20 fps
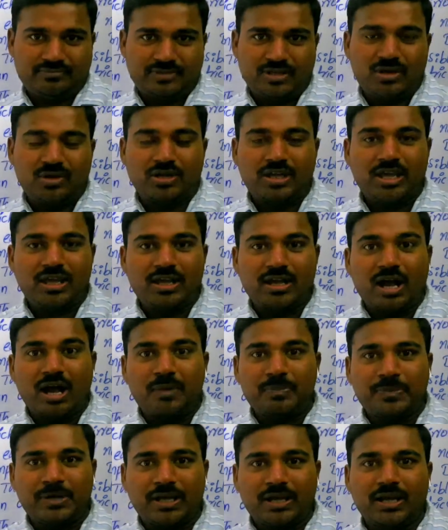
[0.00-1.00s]
okay,
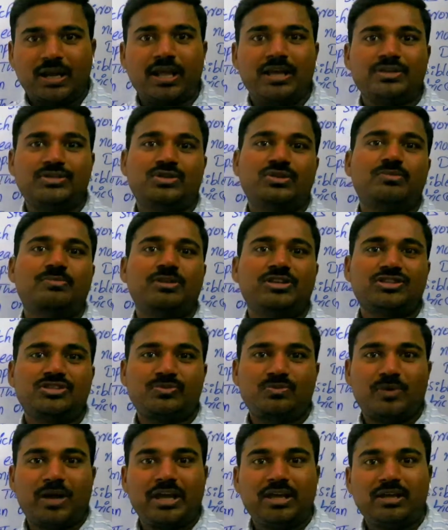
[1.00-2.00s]
optical isomers,
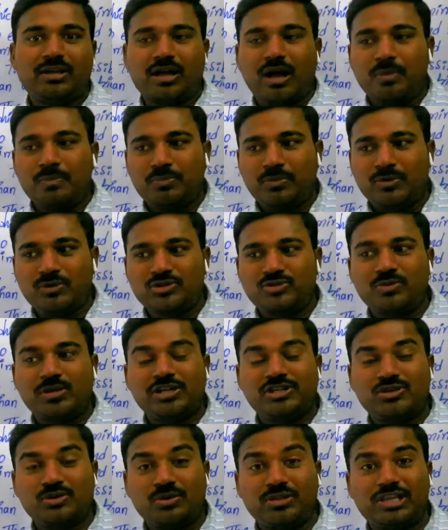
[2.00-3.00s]
why compounds will
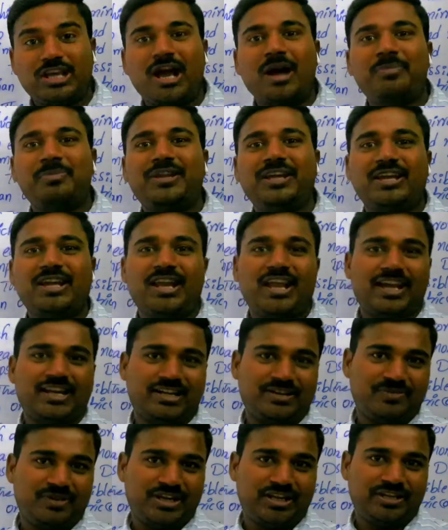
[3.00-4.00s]
show the optical
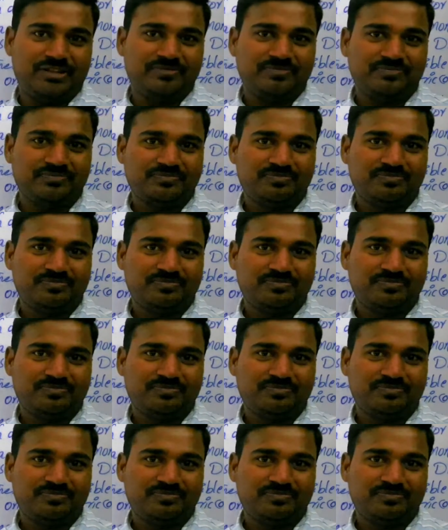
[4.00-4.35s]
activity,